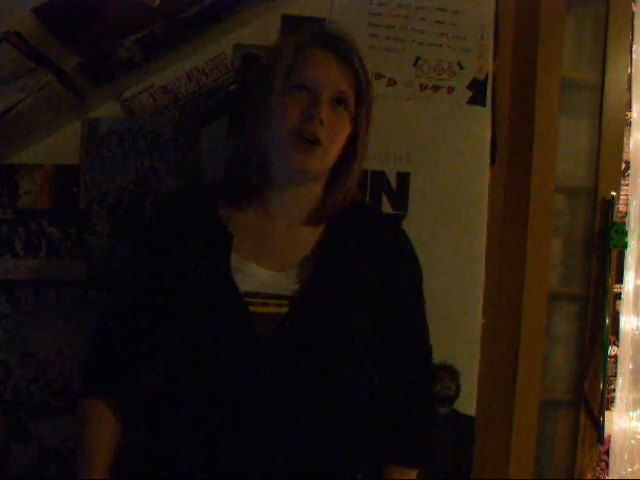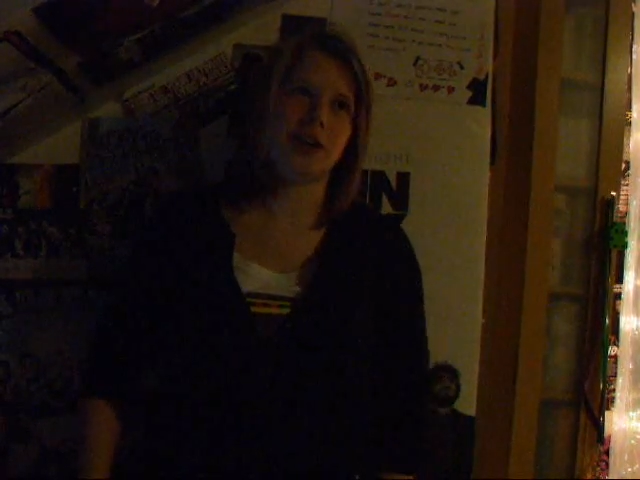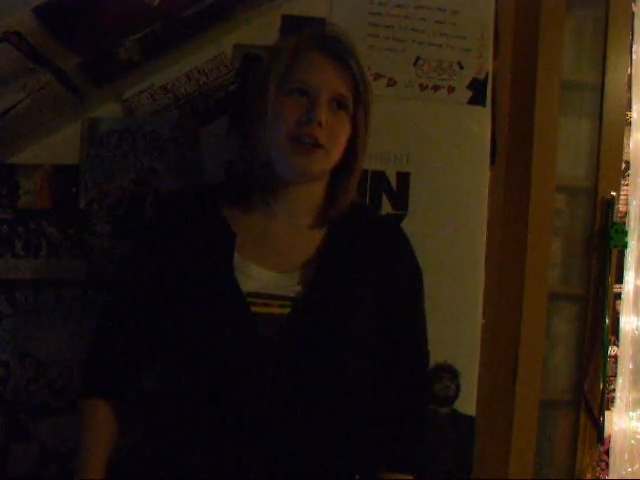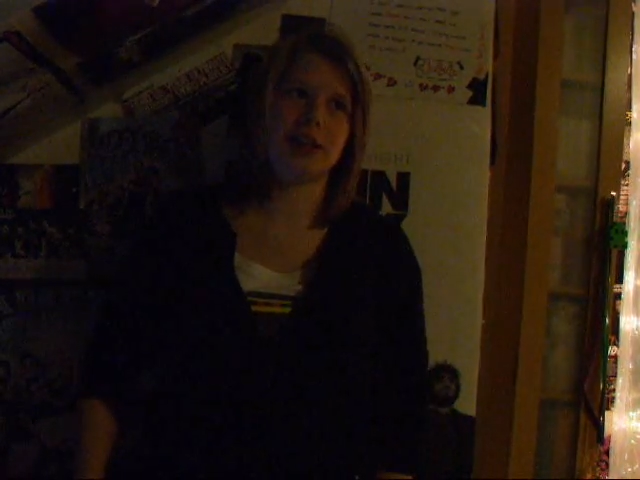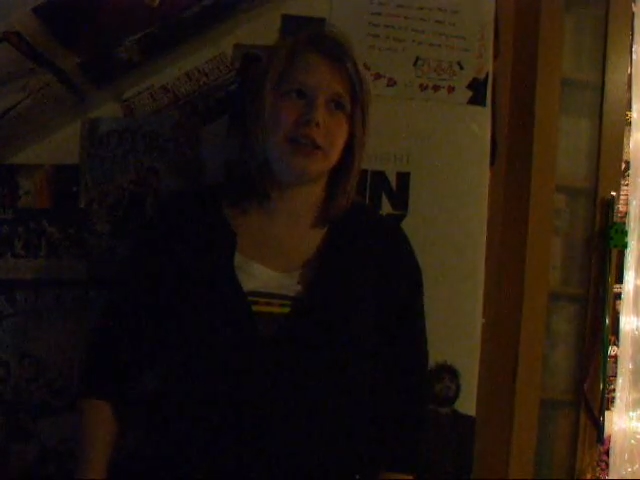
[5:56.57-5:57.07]
all
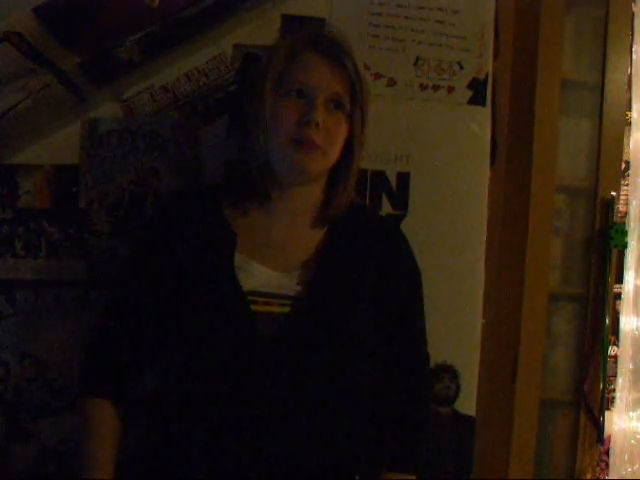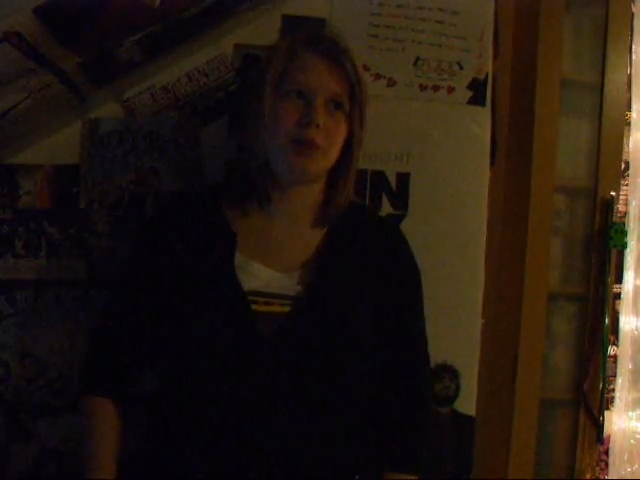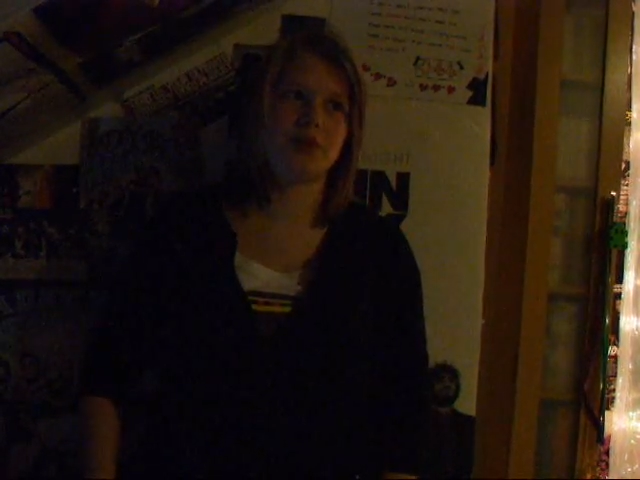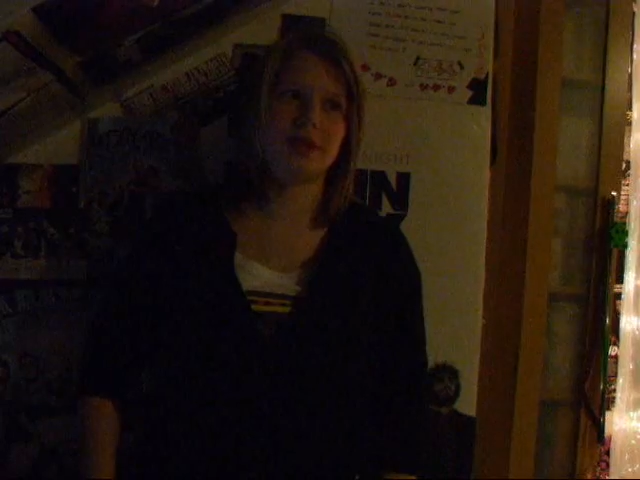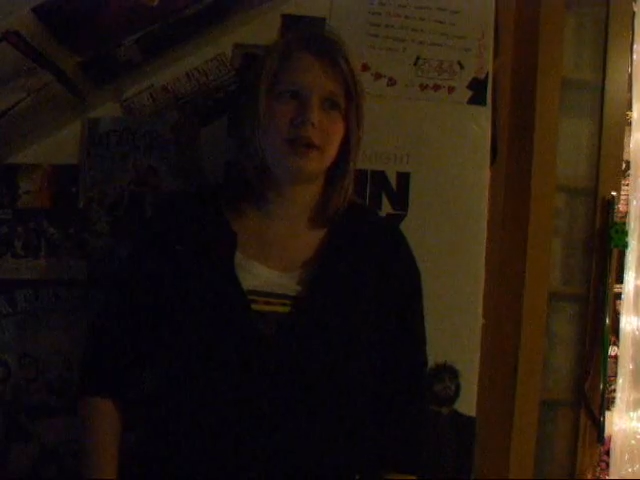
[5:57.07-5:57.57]
your Glee
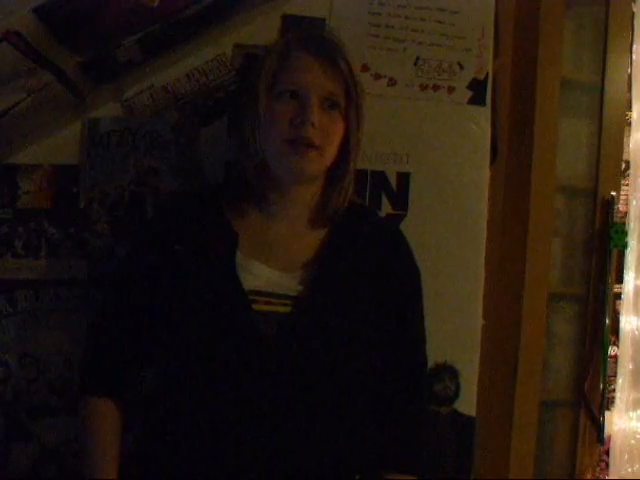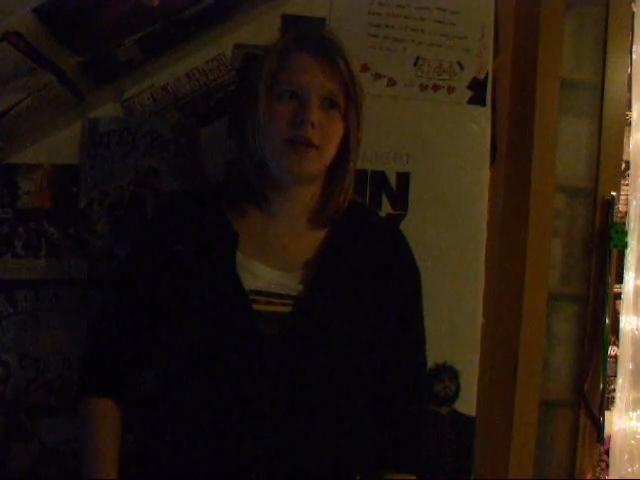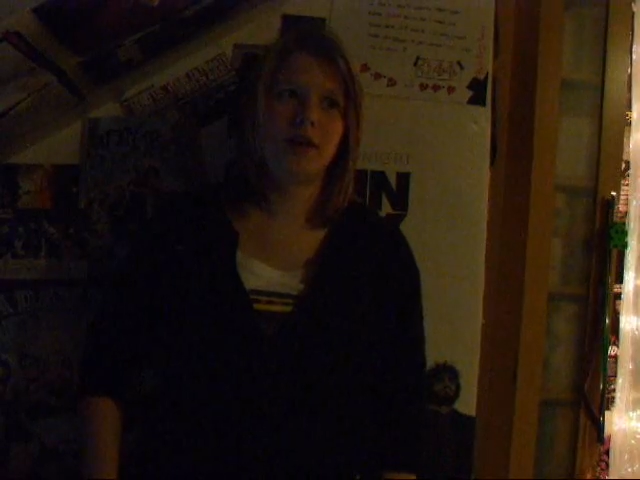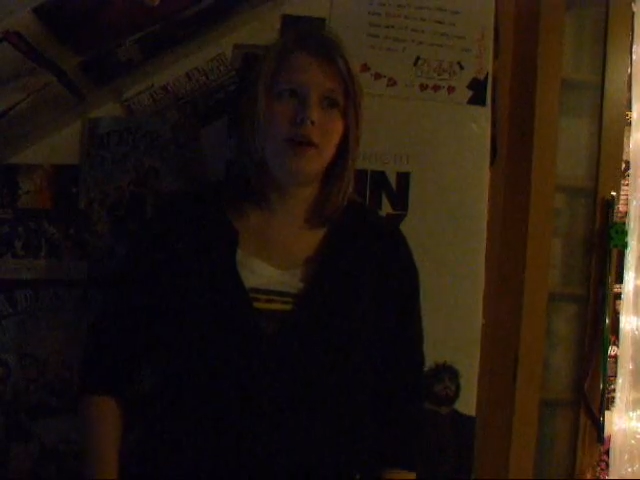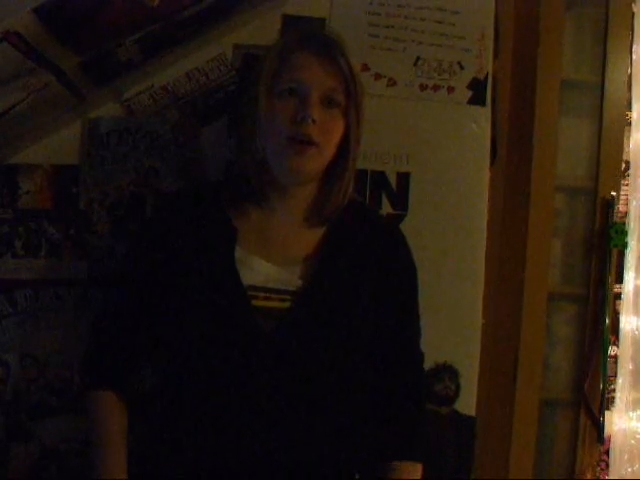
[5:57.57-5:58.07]
music.
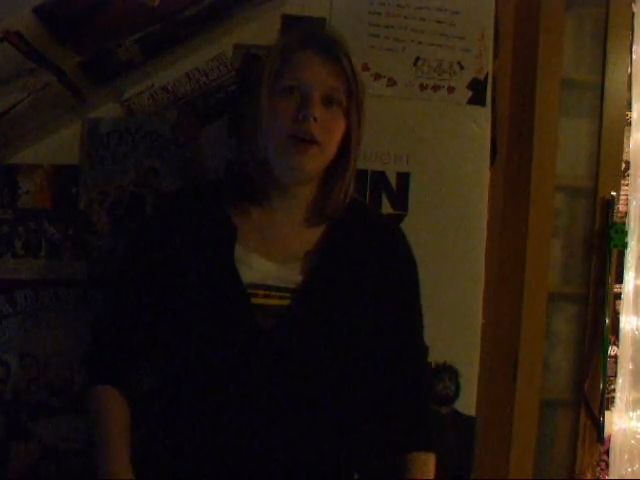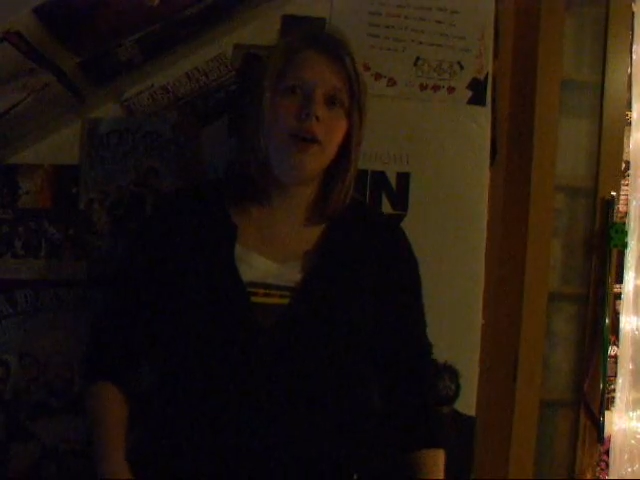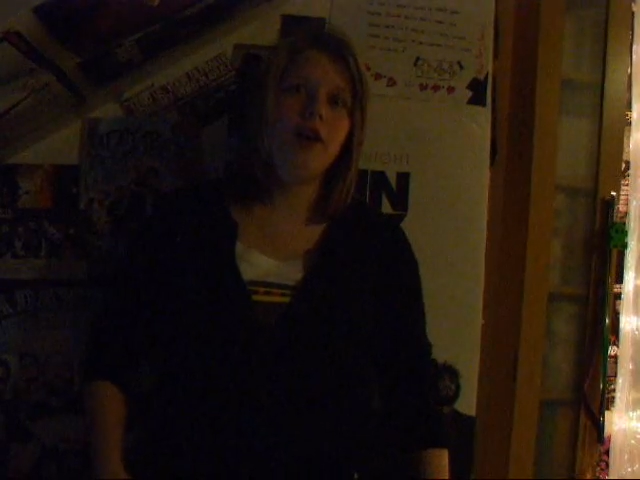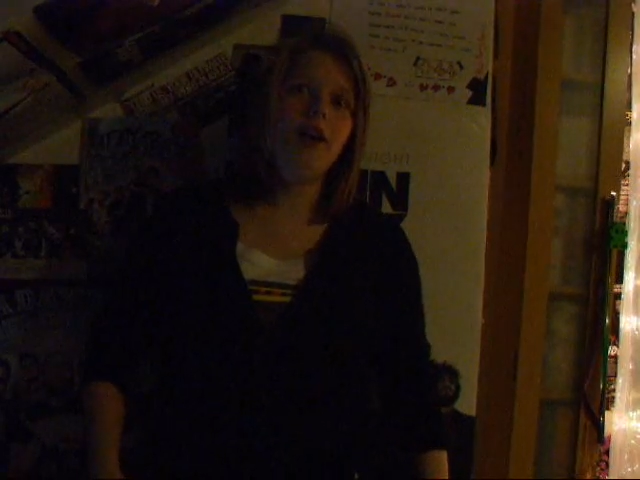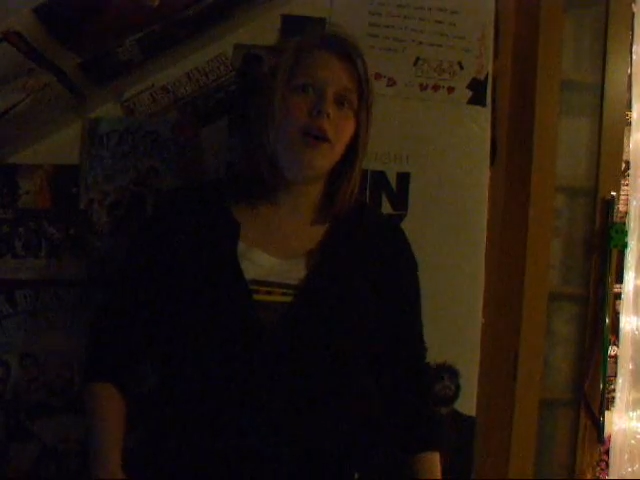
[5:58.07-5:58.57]

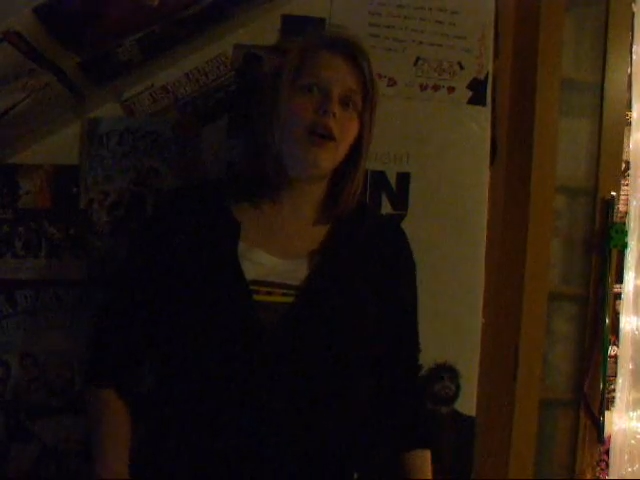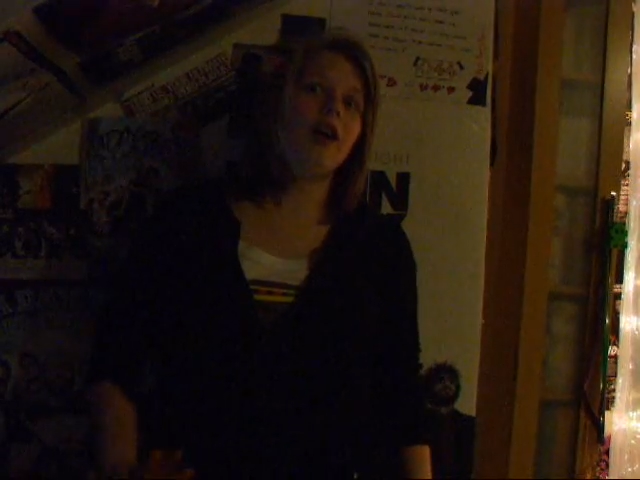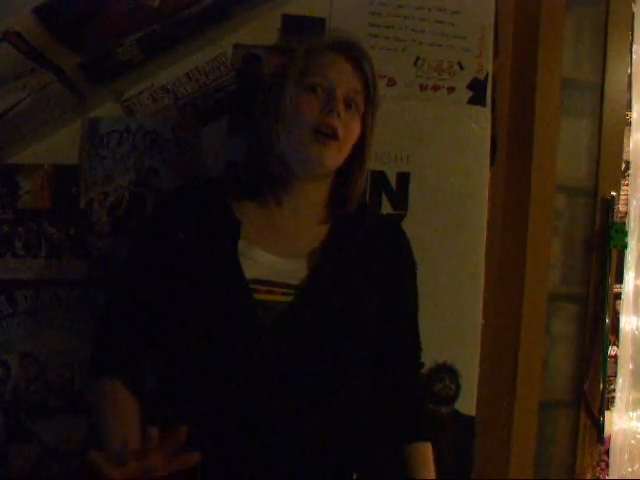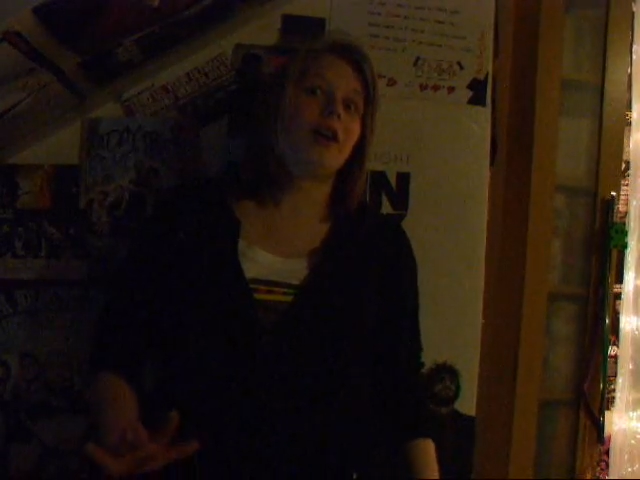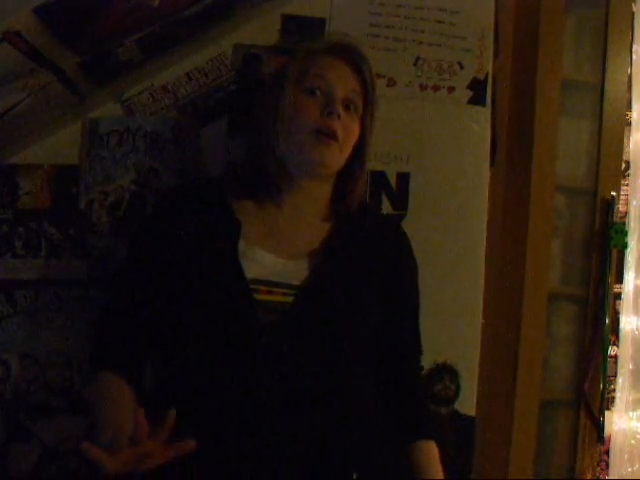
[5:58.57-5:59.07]

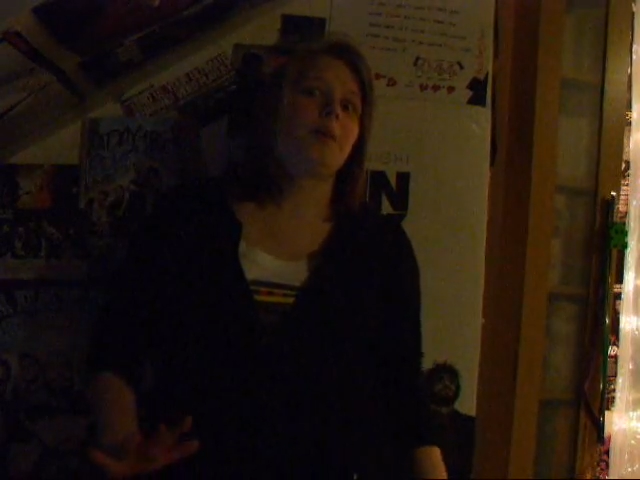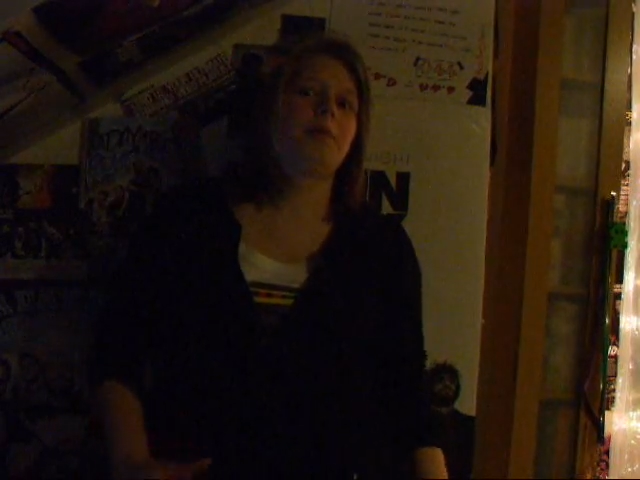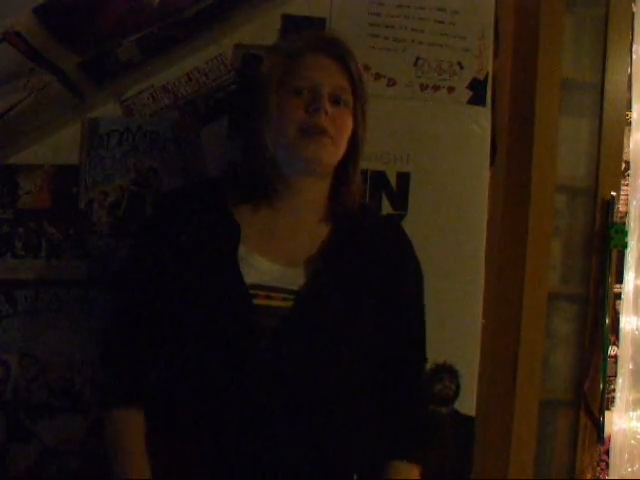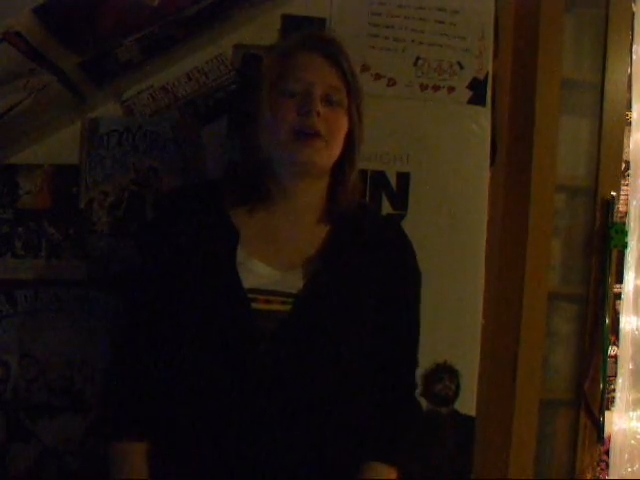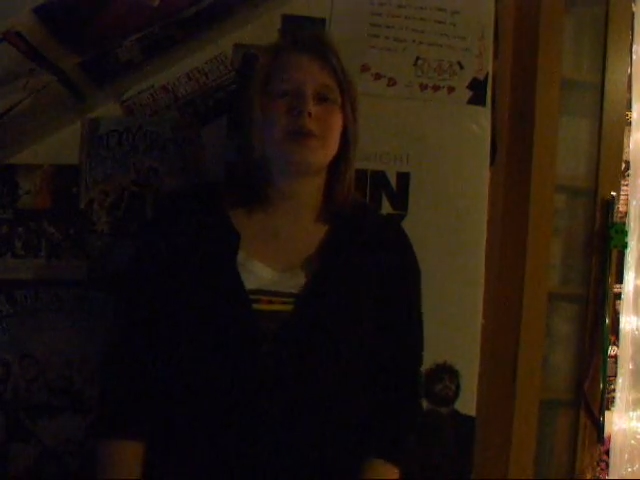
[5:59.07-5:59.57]
But